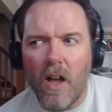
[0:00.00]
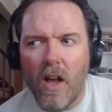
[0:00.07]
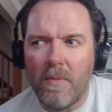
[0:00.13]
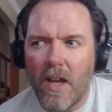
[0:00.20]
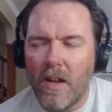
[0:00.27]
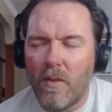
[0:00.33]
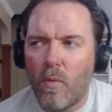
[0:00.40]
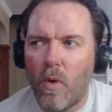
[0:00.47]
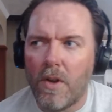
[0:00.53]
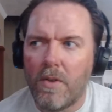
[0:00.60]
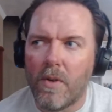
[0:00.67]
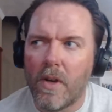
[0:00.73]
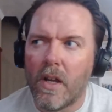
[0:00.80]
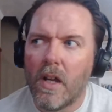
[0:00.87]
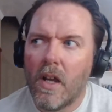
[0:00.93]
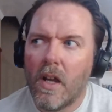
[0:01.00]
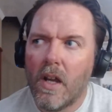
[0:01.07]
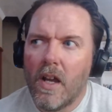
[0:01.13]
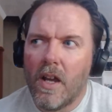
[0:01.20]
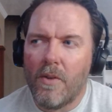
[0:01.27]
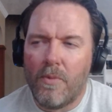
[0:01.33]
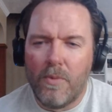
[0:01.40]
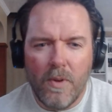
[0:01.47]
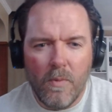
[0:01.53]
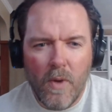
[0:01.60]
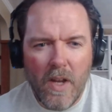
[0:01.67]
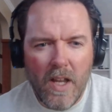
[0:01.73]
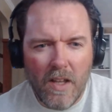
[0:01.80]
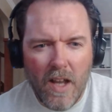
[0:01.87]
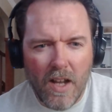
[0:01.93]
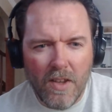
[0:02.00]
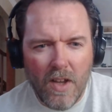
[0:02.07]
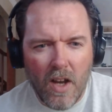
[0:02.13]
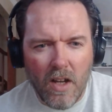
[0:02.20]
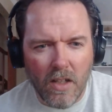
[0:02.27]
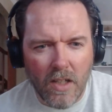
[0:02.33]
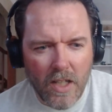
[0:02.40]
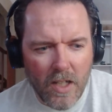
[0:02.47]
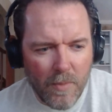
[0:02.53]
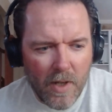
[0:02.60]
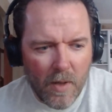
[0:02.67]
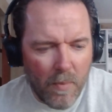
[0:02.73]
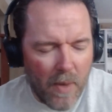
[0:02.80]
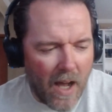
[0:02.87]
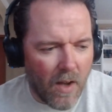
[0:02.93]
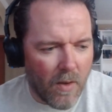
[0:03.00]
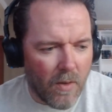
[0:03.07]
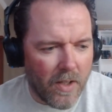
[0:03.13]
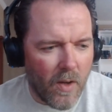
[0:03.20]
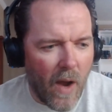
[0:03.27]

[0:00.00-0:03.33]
I'm kind of wondering if we can kind of talk a little bit about,